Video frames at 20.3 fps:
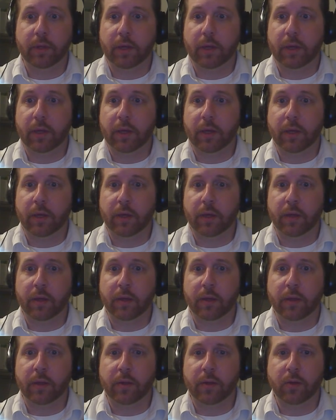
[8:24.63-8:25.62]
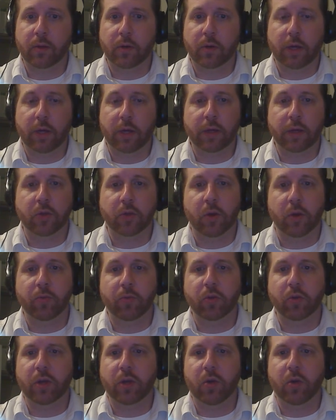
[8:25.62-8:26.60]
And so I'm
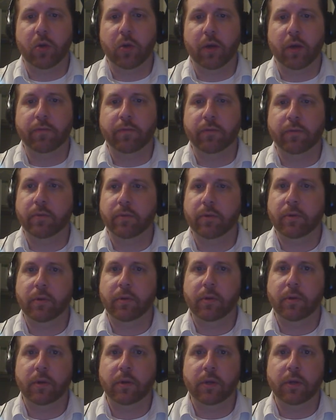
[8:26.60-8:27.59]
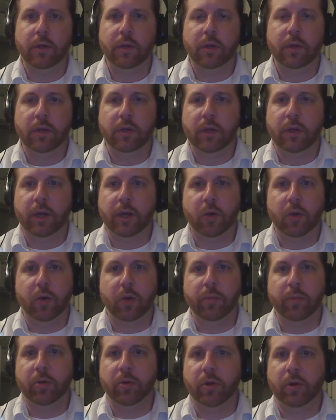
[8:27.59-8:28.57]
just going to hold off. I don't
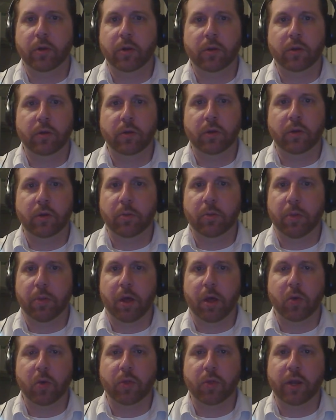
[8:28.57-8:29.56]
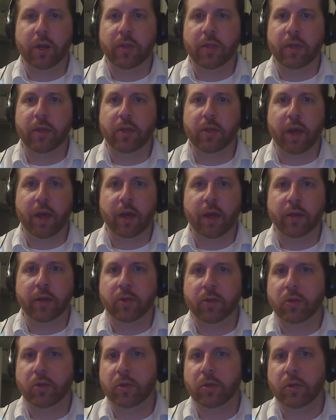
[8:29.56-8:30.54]
want him to block with any of these
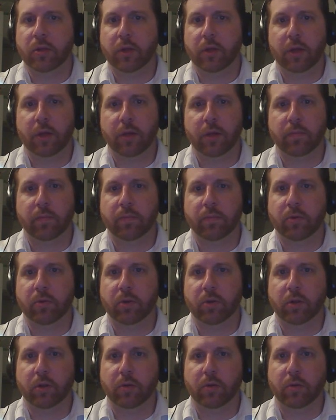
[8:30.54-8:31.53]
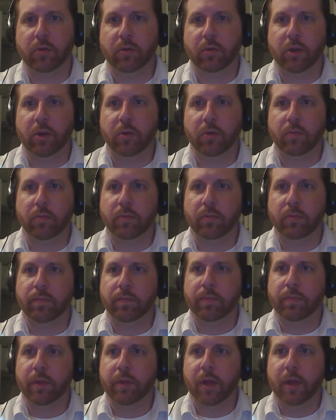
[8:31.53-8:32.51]
guys, to, you know,
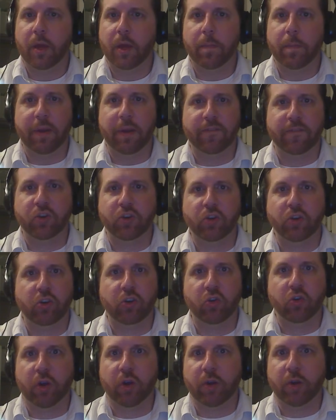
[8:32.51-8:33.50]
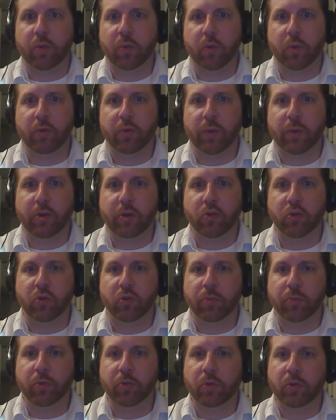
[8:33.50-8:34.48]
beneficially trade with one of my
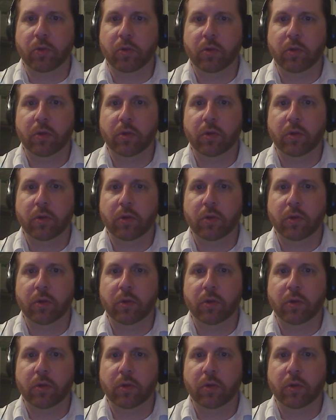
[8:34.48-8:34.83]
troops.